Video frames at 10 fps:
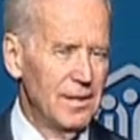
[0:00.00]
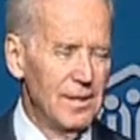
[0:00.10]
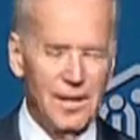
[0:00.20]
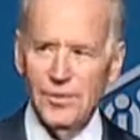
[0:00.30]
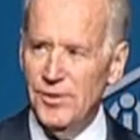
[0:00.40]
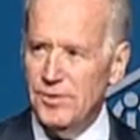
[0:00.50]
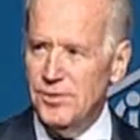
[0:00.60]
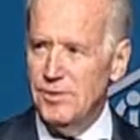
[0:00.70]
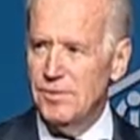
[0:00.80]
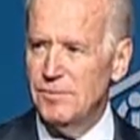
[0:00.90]
health
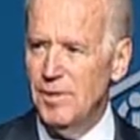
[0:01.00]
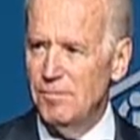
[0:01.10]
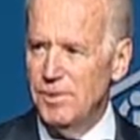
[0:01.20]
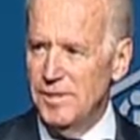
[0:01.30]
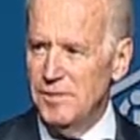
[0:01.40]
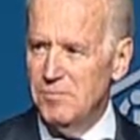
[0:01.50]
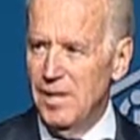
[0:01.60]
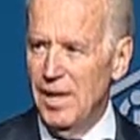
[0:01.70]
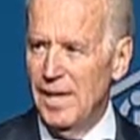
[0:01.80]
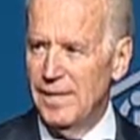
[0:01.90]
insurance is about peace of
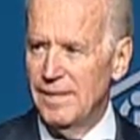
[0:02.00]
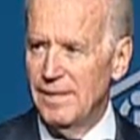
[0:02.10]
mind,